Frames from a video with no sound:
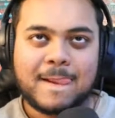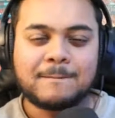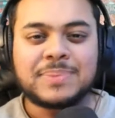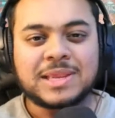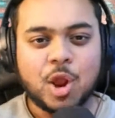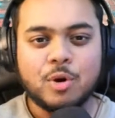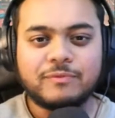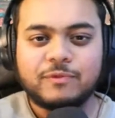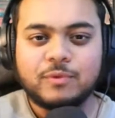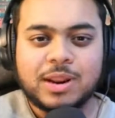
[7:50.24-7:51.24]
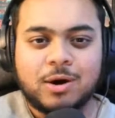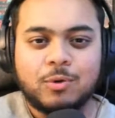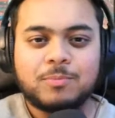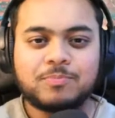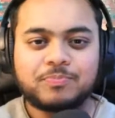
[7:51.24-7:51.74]
hopeful now.
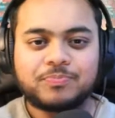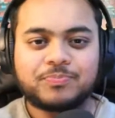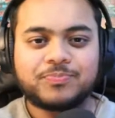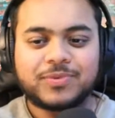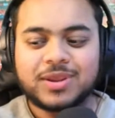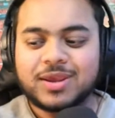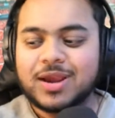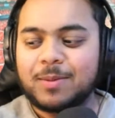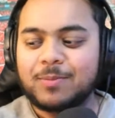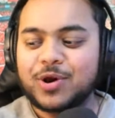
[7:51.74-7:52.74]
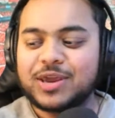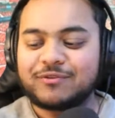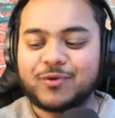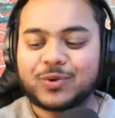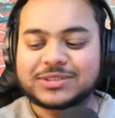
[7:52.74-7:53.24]
I'm looking
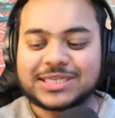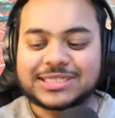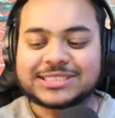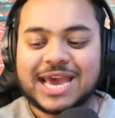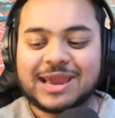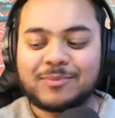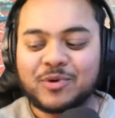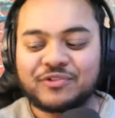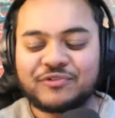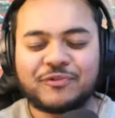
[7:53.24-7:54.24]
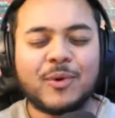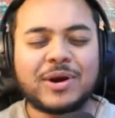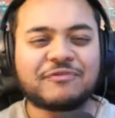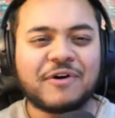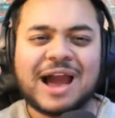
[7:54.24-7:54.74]
forward to this game with
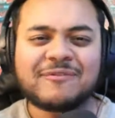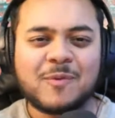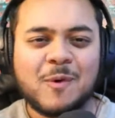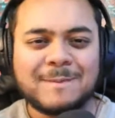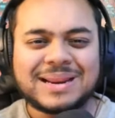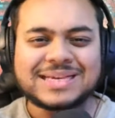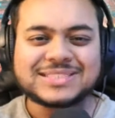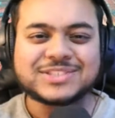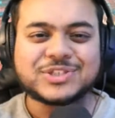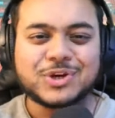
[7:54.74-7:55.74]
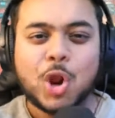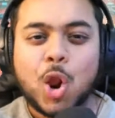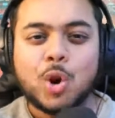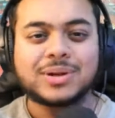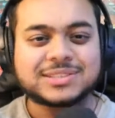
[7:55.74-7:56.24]
45 more minutes to go
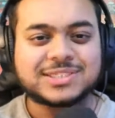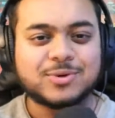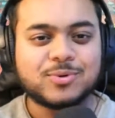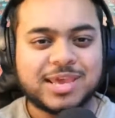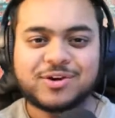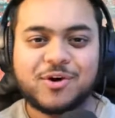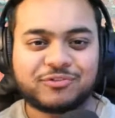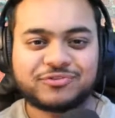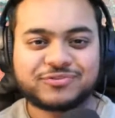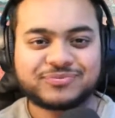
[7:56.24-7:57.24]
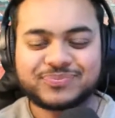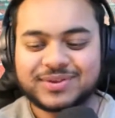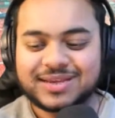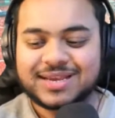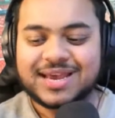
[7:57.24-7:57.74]
until kickoff.
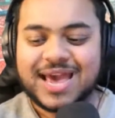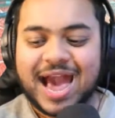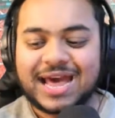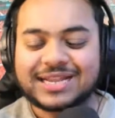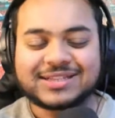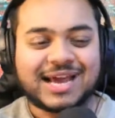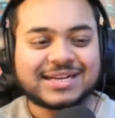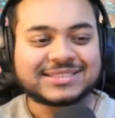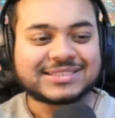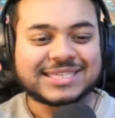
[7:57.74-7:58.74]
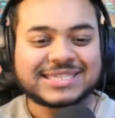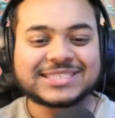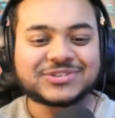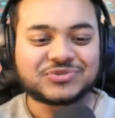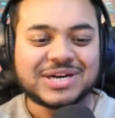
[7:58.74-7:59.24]
And this
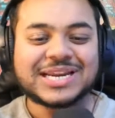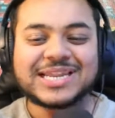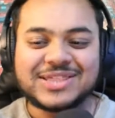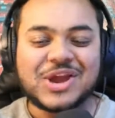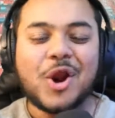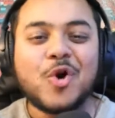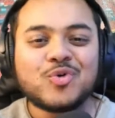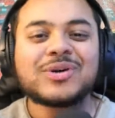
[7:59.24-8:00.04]
is really the only